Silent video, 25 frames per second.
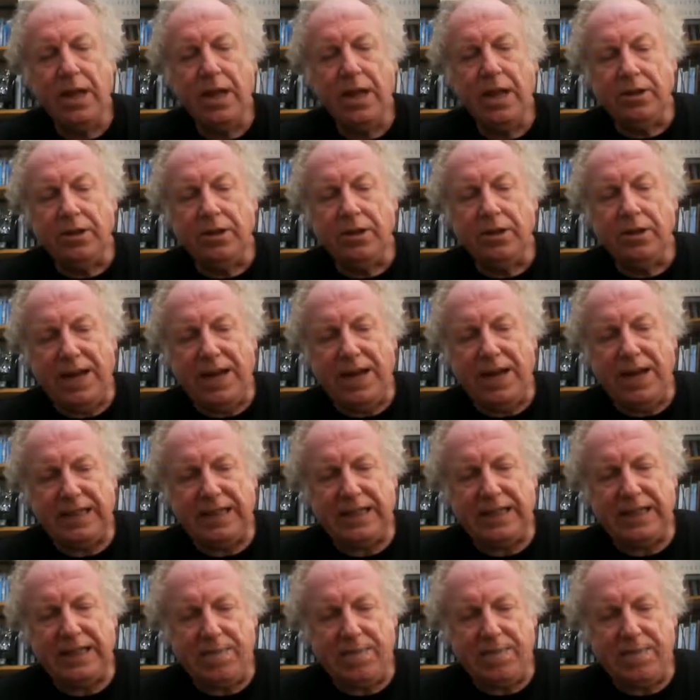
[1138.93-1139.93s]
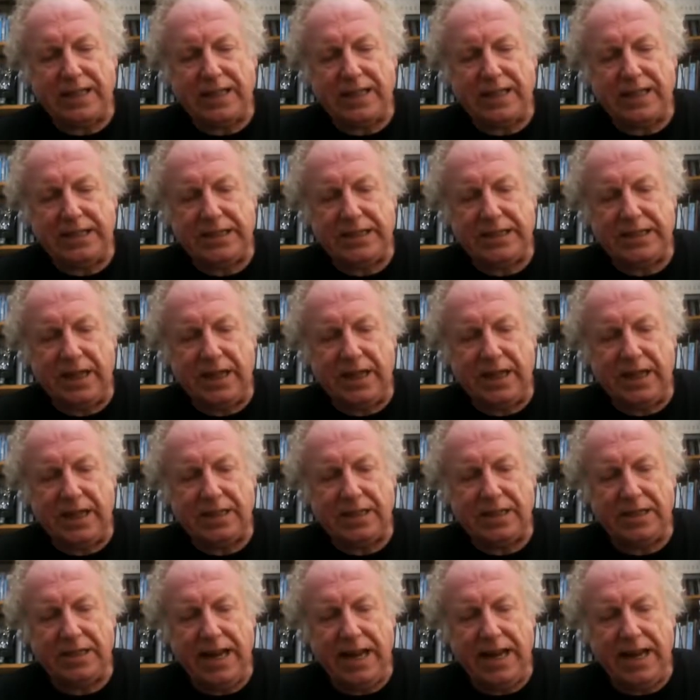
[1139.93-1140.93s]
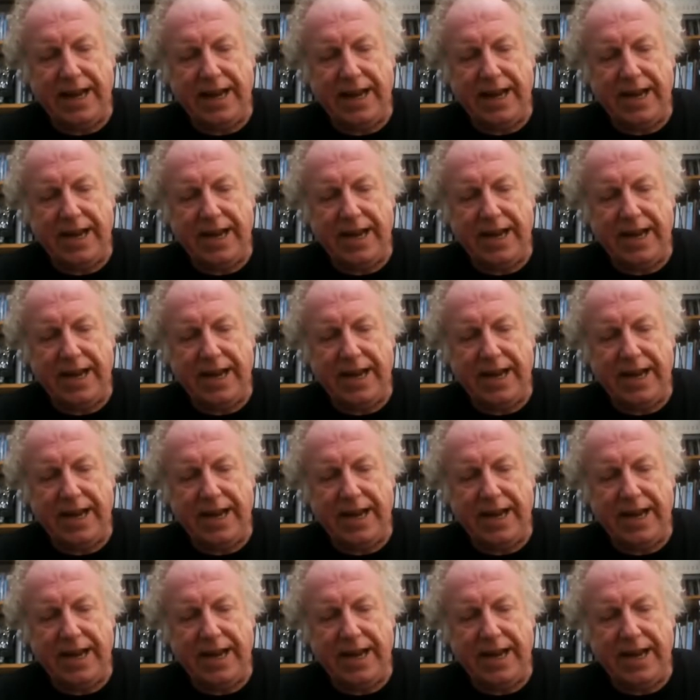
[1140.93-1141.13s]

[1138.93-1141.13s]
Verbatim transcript: So basically, Max is uh, staying